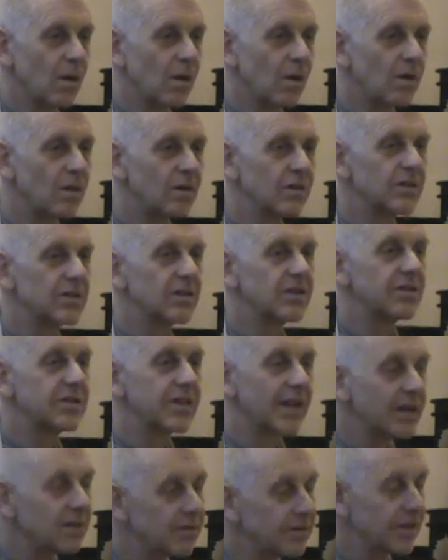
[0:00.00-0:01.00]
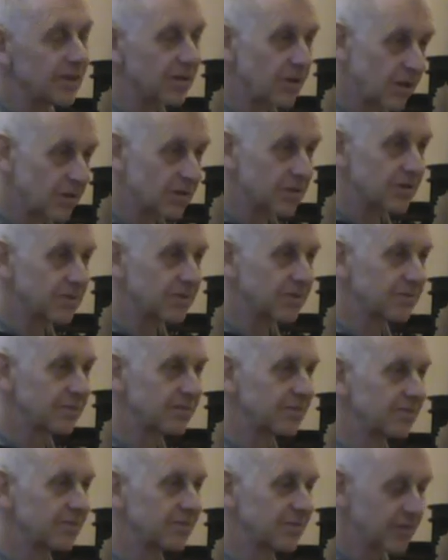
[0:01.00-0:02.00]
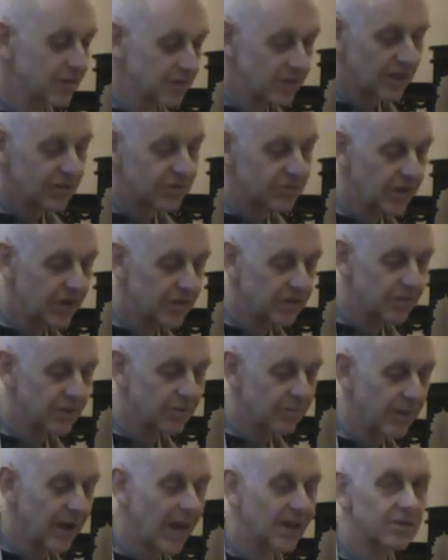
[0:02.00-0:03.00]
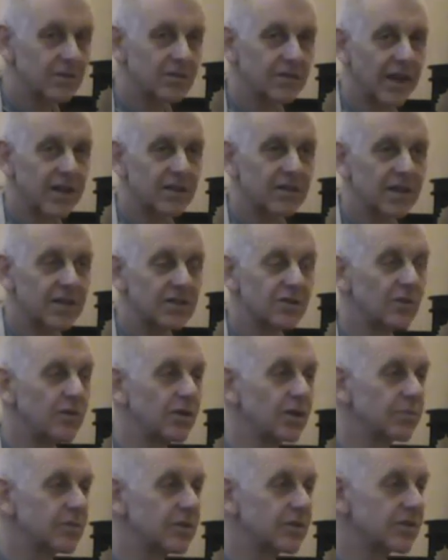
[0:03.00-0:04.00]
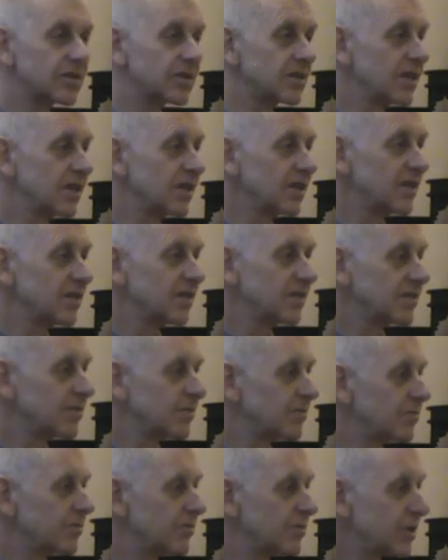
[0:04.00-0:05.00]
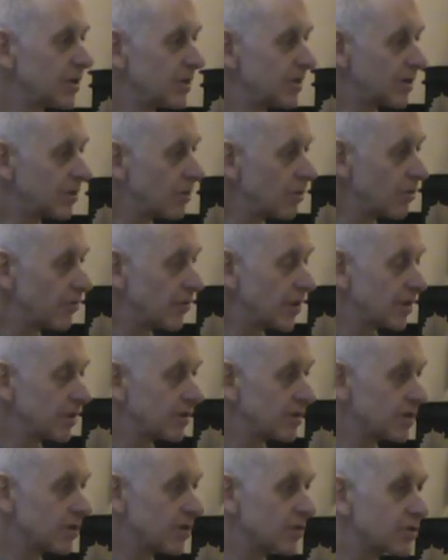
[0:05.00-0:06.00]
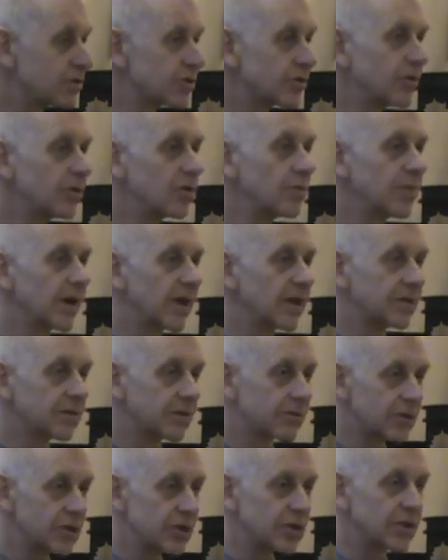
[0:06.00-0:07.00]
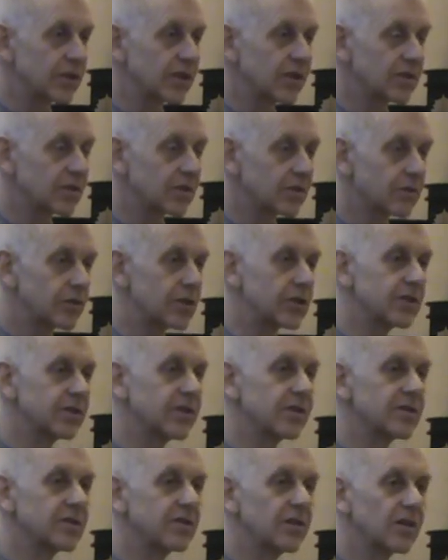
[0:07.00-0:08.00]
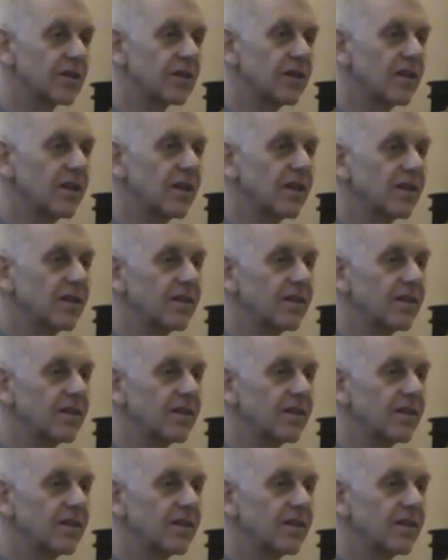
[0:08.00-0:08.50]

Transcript: Or generally not, because I'm trying to get back to that. There's always, really the whole thing is controlled by Krishna, and Krishna is not,